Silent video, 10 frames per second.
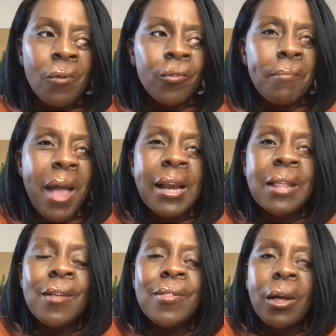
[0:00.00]
from
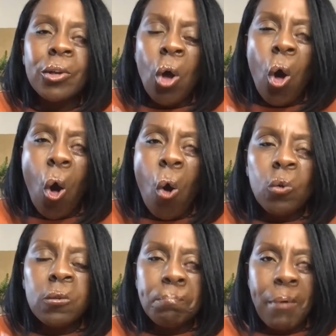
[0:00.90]
anything that could
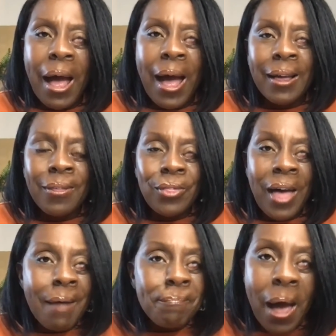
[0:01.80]
hold back
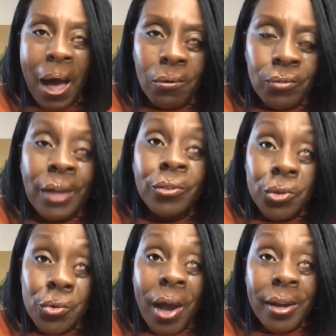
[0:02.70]
that power, that
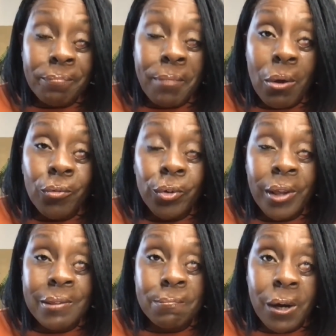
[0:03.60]
new kind of powerful
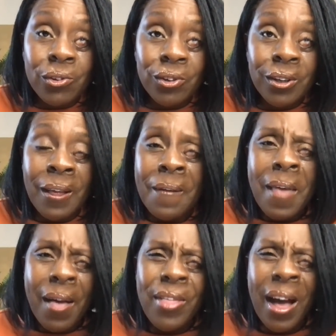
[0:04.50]
expression,
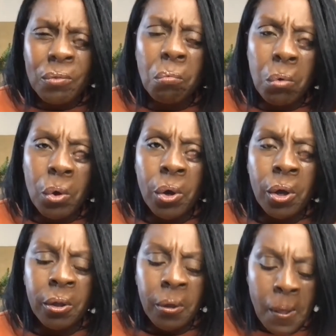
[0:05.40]
and that's
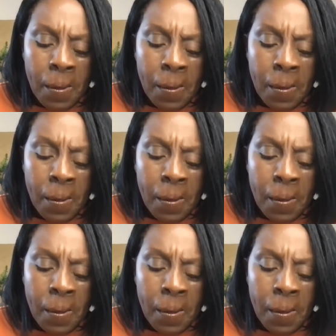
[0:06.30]
work.